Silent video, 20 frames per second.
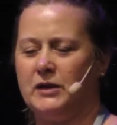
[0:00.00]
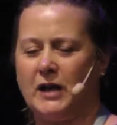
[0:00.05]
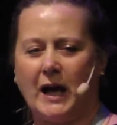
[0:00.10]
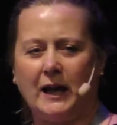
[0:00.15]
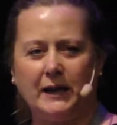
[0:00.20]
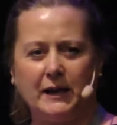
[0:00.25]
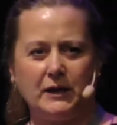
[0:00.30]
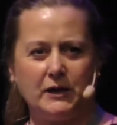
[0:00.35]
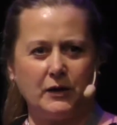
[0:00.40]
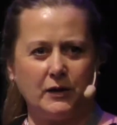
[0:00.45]

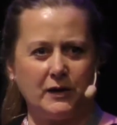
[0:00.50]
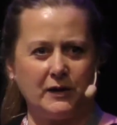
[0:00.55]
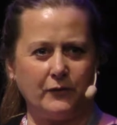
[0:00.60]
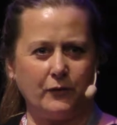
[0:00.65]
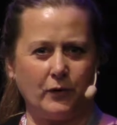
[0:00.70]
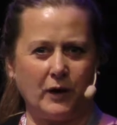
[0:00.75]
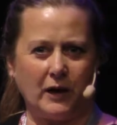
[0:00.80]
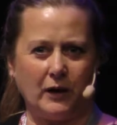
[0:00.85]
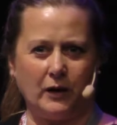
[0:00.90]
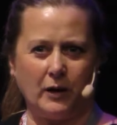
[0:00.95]

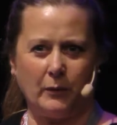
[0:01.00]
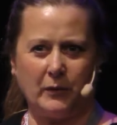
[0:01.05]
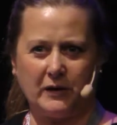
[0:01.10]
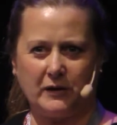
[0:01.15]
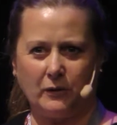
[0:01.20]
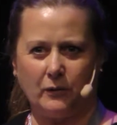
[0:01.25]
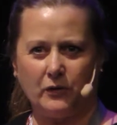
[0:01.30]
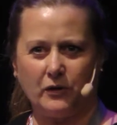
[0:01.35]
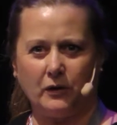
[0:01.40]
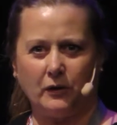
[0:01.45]
challenges for
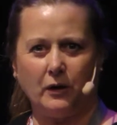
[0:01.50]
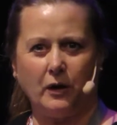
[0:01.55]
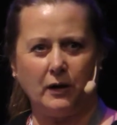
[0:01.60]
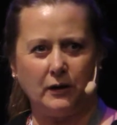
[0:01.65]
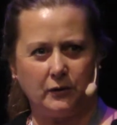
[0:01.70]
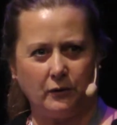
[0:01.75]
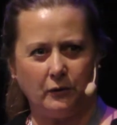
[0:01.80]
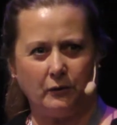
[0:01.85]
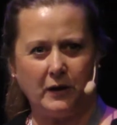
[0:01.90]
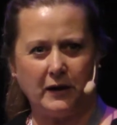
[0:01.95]
economic, social, and
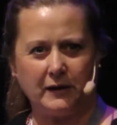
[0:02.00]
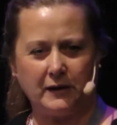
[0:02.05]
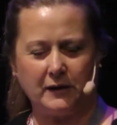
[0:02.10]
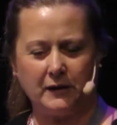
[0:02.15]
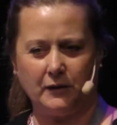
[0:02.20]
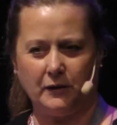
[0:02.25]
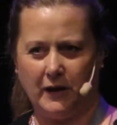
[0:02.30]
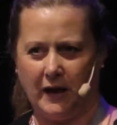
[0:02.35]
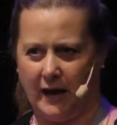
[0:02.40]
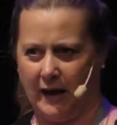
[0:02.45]
cultural
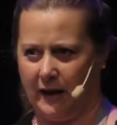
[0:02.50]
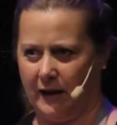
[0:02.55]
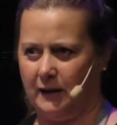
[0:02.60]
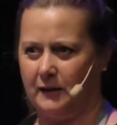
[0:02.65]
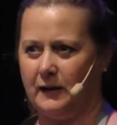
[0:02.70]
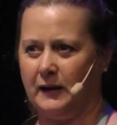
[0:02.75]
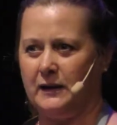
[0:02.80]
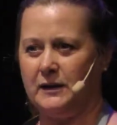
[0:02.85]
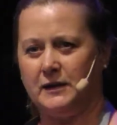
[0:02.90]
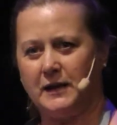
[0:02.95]
rights
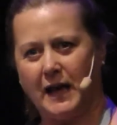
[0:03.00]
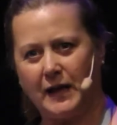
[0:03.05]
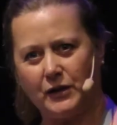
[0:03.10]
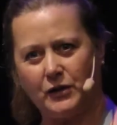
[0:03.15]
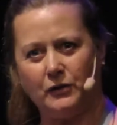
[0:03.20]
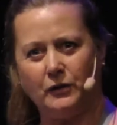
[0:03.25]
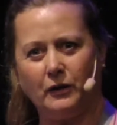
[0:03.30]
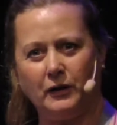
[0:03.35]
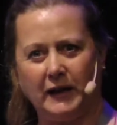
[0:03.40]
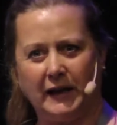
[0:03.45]
today,
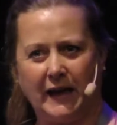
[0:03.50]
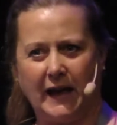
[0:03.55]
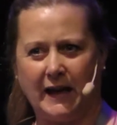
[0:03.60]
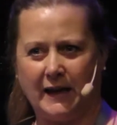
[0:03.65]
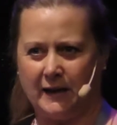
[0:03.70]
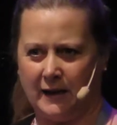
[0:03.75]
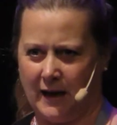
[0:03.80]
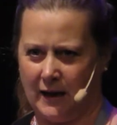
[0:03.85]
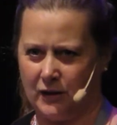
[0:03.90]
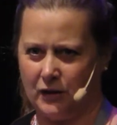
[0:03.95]
internationally
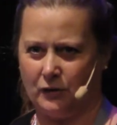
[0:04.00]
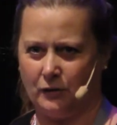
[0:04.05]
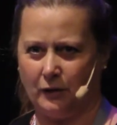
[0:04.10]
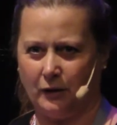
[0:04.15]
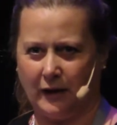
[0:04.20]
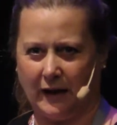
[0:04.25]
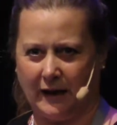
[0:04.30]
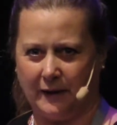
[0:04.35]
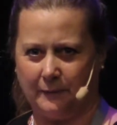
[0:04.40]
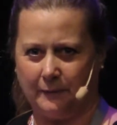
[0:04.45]
and
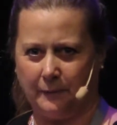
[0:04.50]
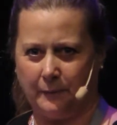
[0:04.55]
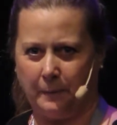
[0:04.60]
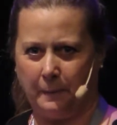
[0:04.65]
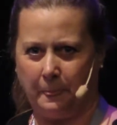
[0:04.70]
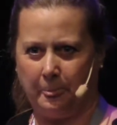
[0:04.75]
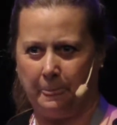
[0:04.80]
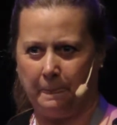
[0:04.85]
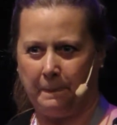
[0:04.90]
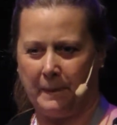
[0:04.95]
nationally.
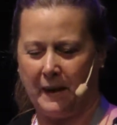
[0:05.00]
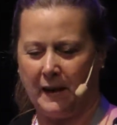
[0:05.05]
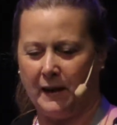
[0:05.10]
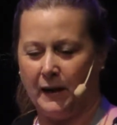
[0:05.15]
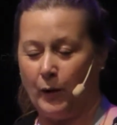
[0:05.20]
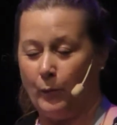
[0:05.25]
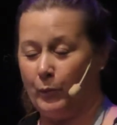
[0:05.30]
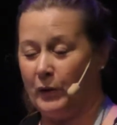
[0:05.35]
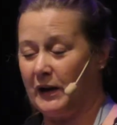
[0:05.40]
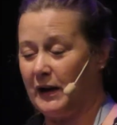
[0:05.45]

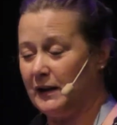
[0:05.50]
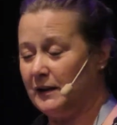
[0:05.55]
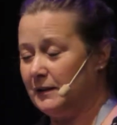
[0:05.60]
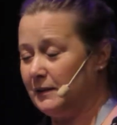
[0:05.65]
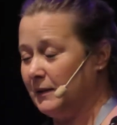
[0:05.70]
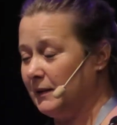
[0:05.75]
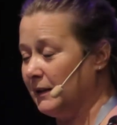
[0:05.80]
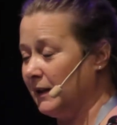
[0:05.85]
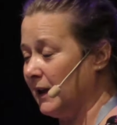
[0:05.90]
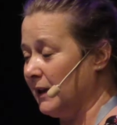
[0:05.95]
But
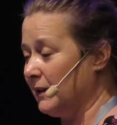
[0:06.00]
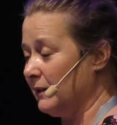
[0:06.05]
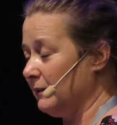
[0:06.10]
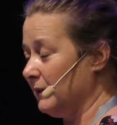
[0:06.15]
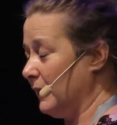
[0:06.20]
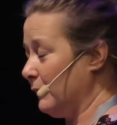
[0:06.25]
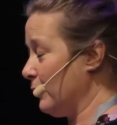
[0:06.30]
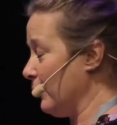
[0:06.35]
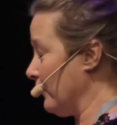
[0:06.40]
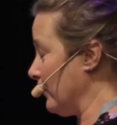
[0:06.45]
I'll
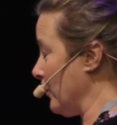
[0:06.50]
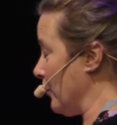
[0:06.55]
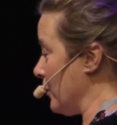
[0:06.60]
leave the